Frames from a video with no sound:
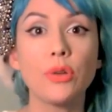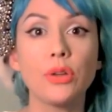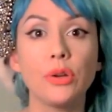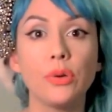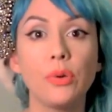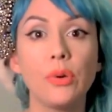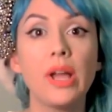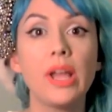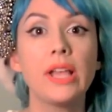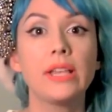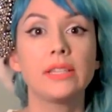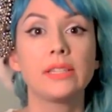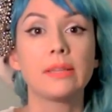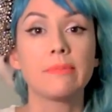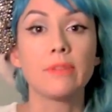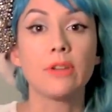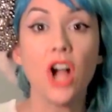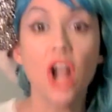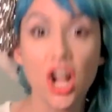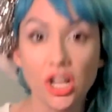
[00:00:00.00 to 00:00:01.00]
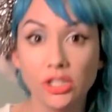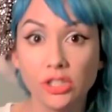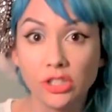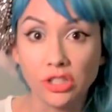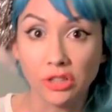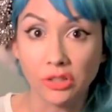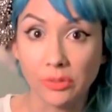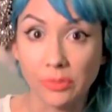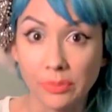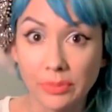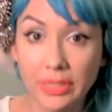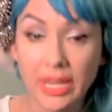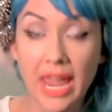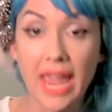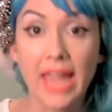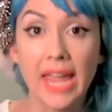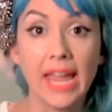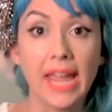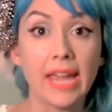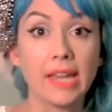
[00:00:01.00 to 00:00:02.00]
you some costumes
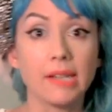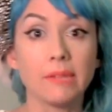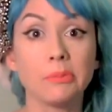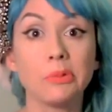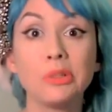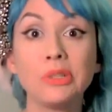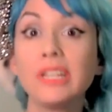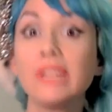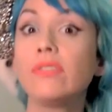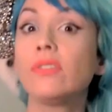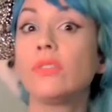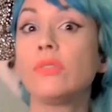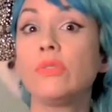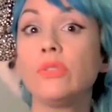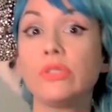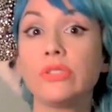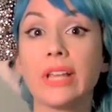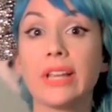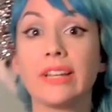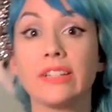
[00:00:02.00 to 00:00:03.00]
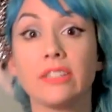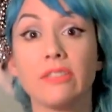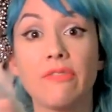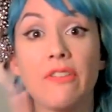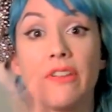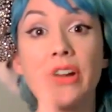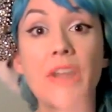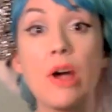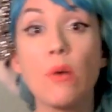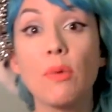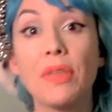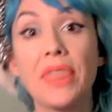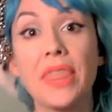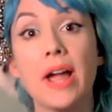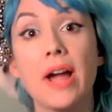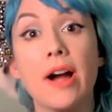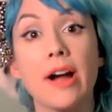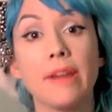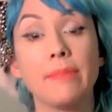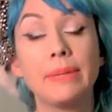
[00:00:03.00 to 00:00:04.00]
and I'm gonna give you a few seconds to figure out what they
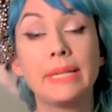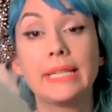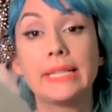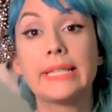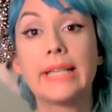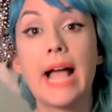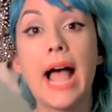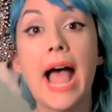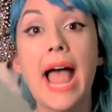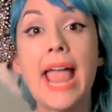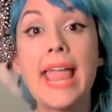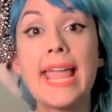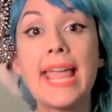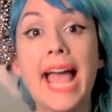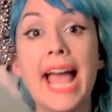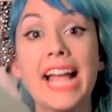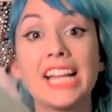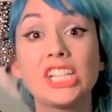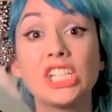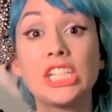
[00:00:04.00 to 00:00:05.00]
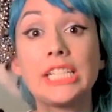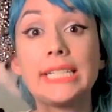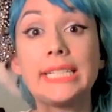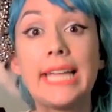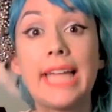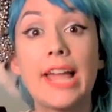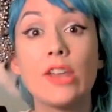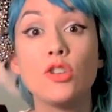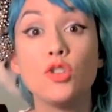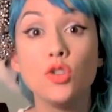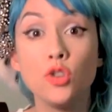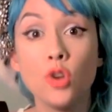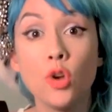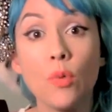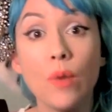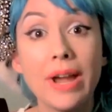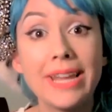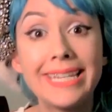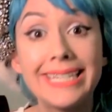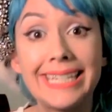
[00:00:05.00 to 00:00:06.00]
are because I actually had
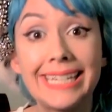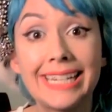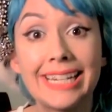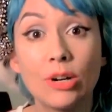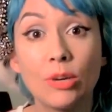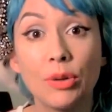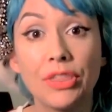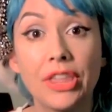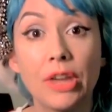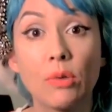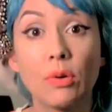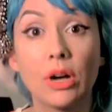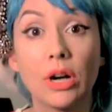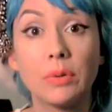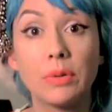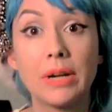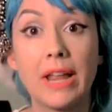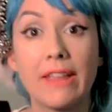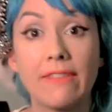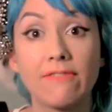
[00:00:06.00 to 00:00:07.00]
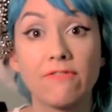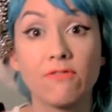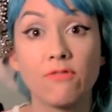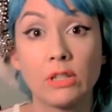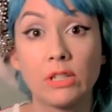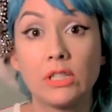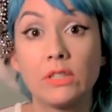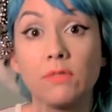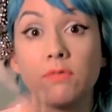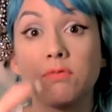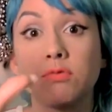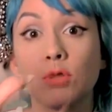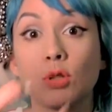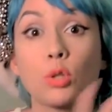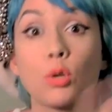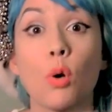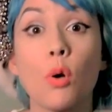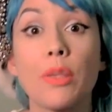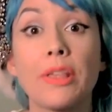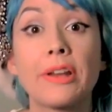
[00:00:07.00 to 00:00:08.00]
no idea what they were when I was
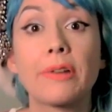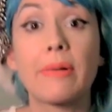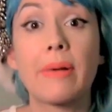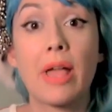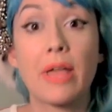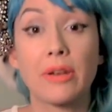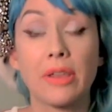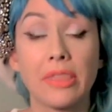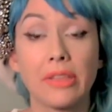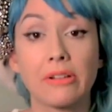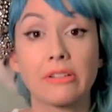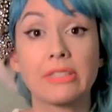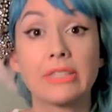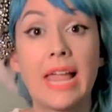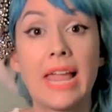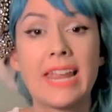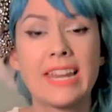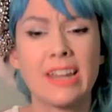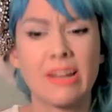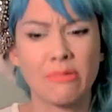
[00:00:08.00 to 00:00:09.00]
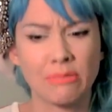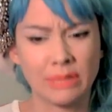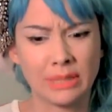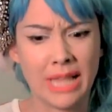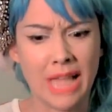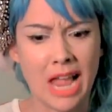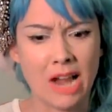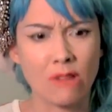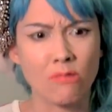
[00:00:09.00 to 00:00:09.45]
scrolling around on their site and I was like,